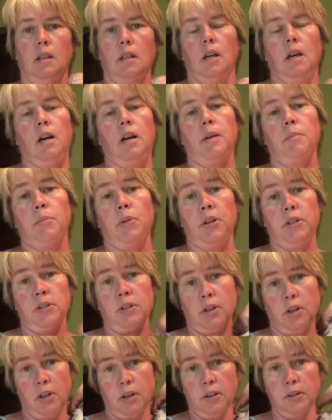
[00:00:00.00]
All right, boys
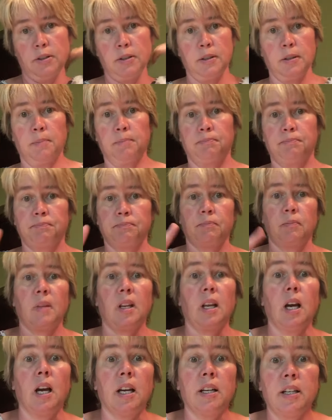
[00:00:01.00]
and girls,
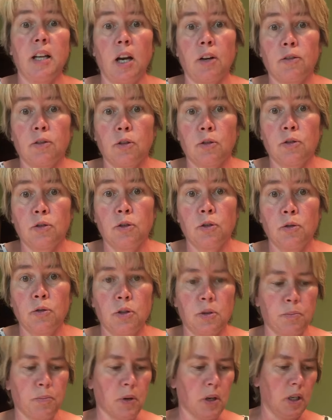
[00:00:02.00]
a Dr.
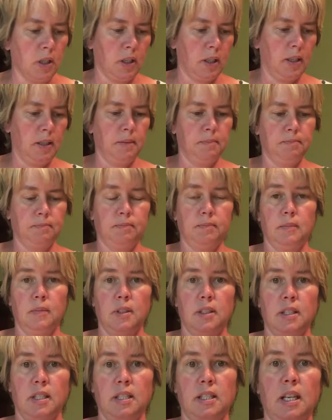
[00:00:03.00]
Seuss book.
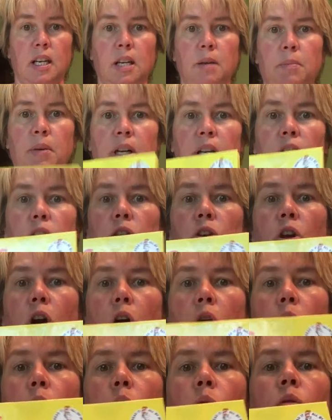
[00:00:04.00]
Does anybody
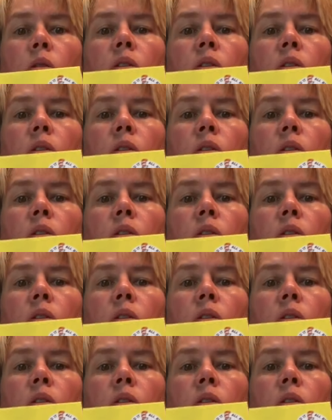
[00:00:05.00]
know